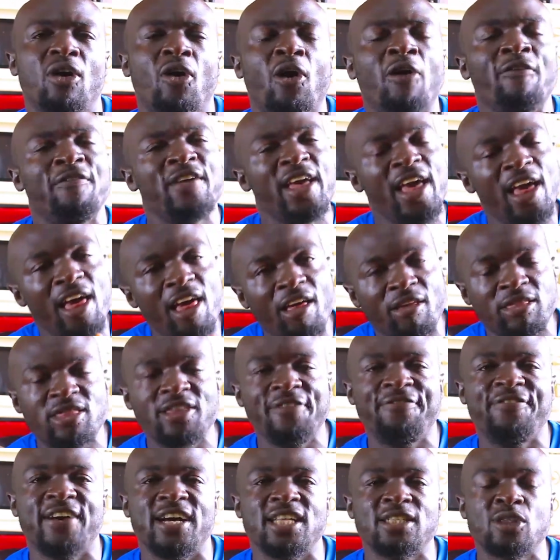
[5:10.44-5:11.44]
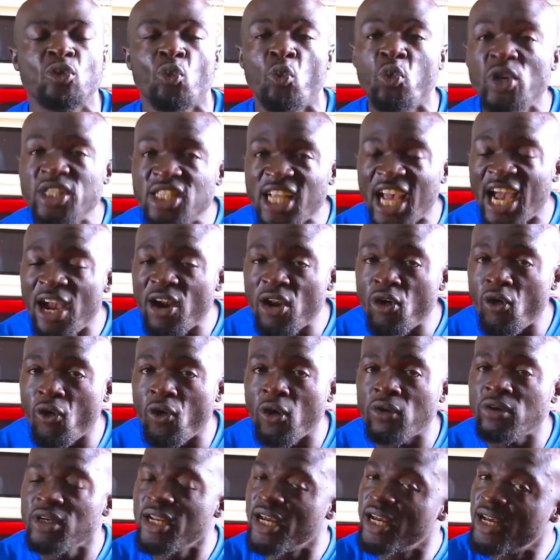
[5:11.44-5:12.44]
of healthy fats, which are
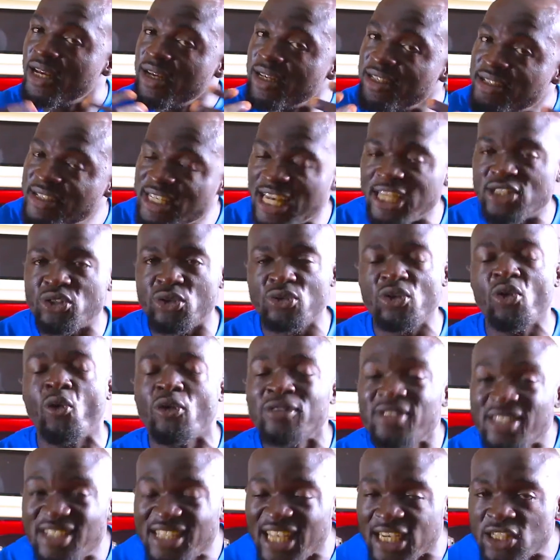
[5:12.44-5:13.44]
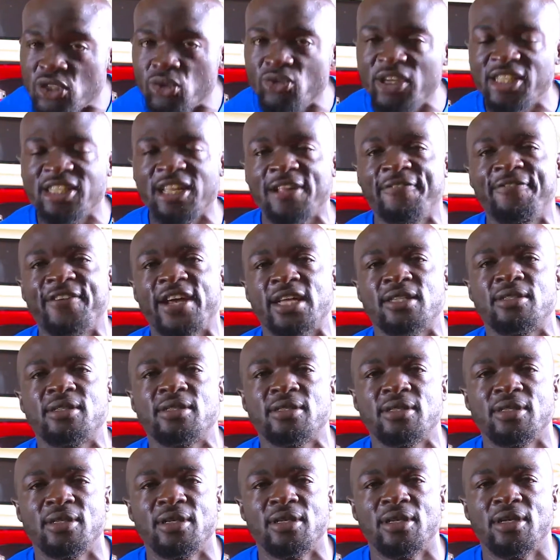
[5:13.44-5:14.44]
called unsaturated
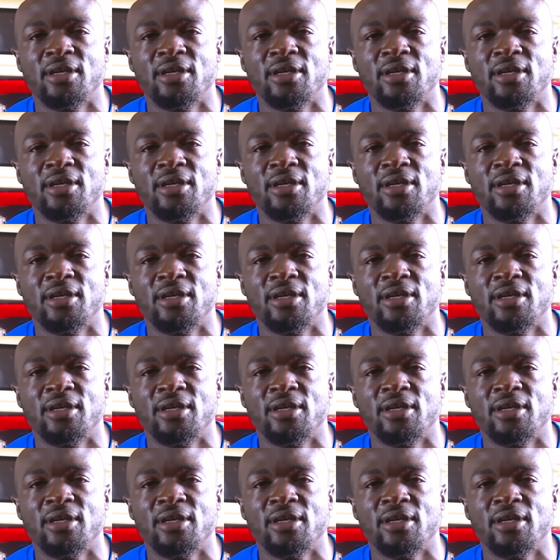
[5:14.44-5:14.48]
fats.